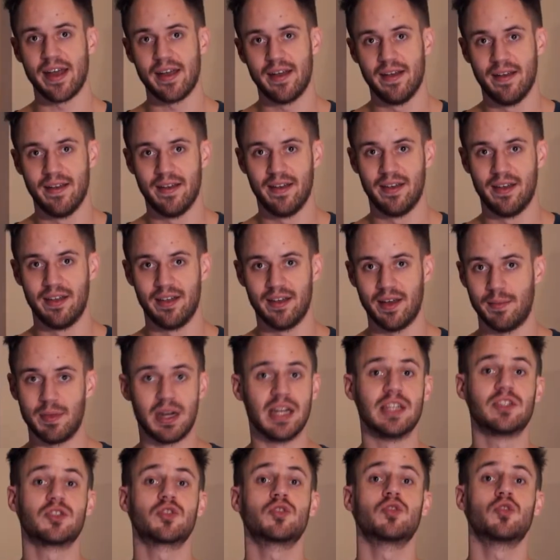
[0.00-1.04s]
I mean,
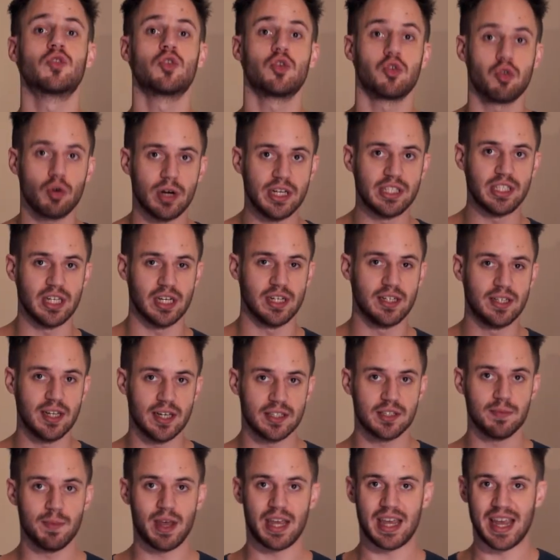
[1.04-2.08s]
it's crazy. It
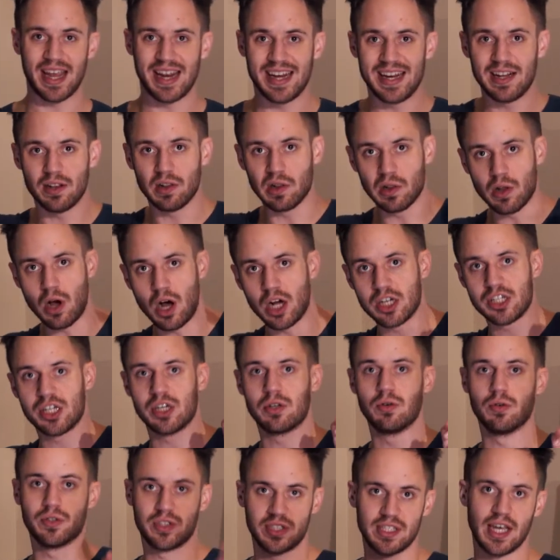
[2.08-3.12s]
doesn't make any
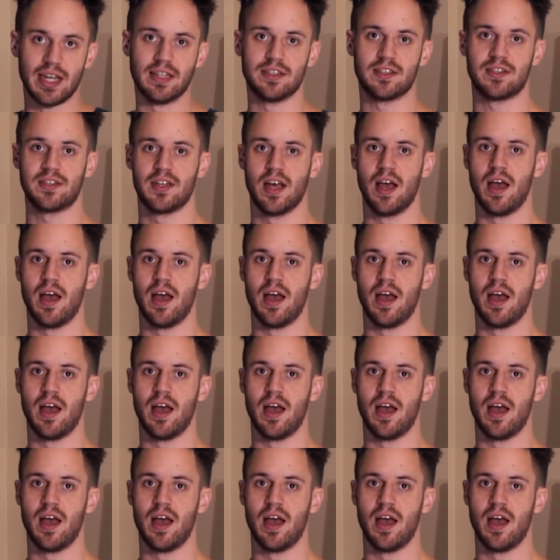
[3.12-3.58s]
logical sense.